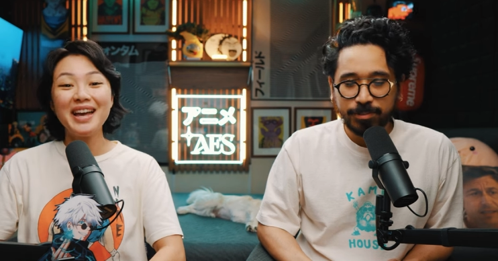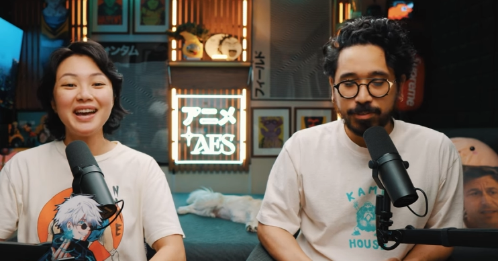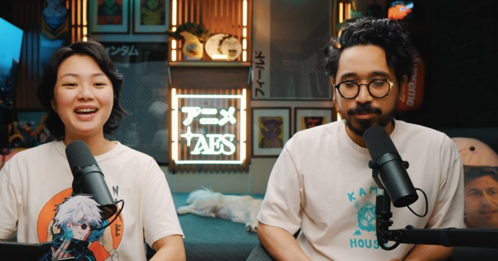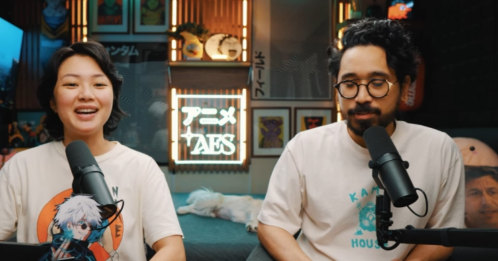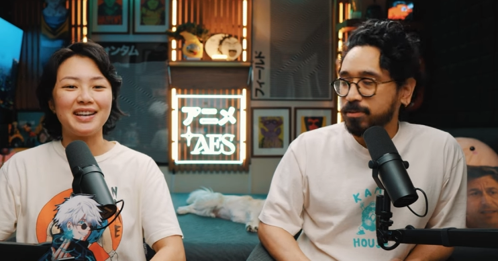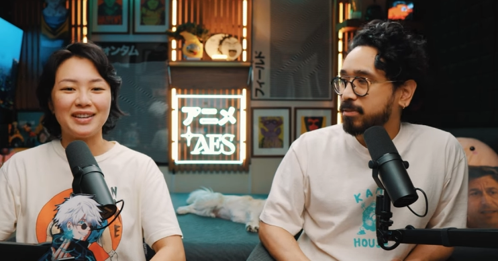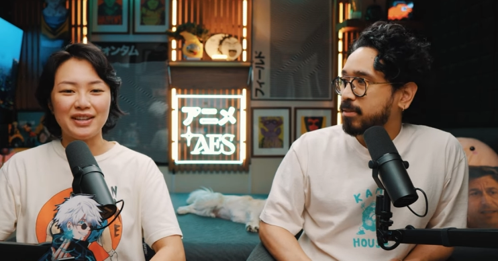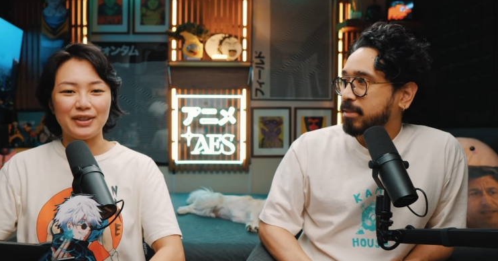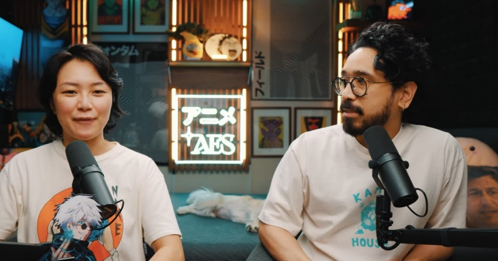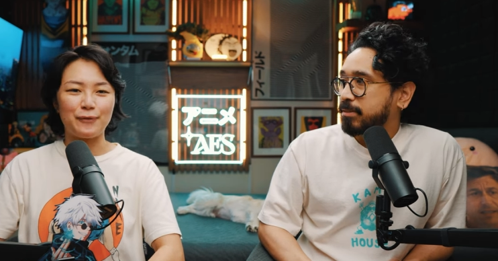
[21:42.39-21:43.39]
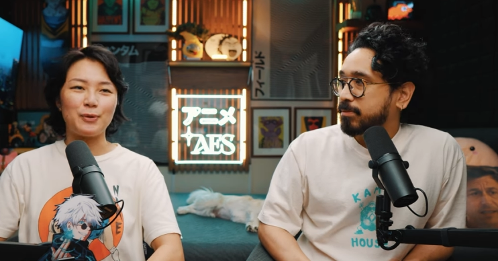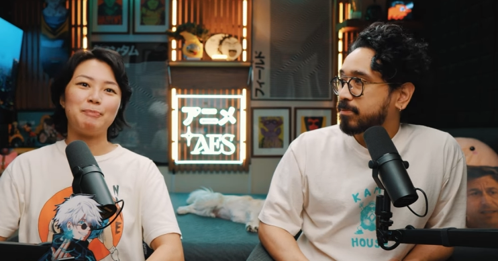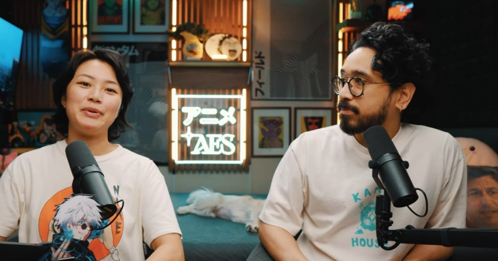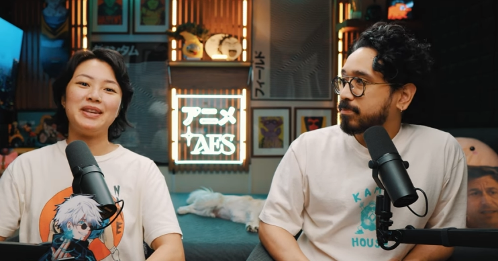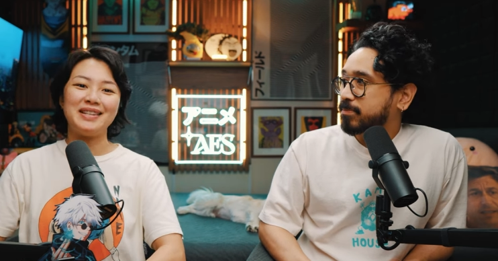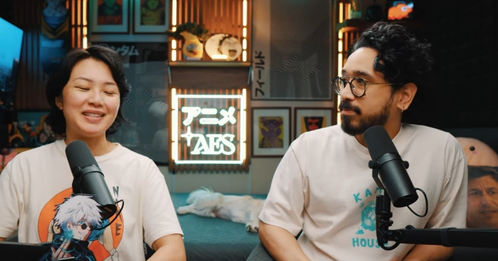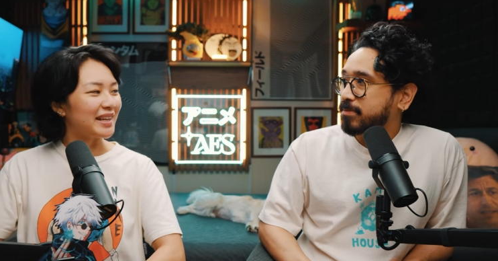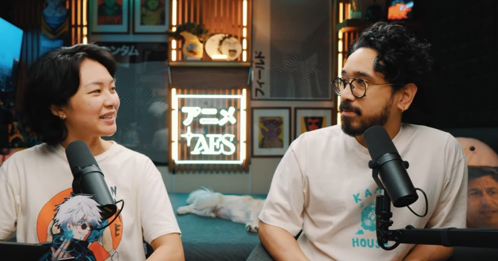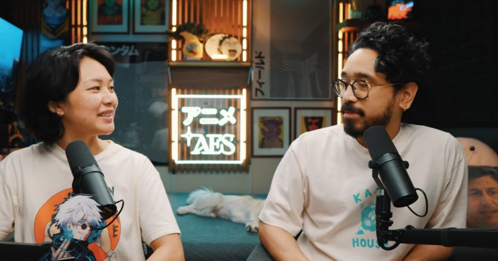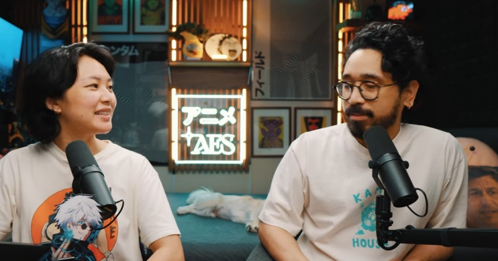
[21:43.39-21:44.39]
Speaker 1: Choso.
Speaker 2: the forbidden technique.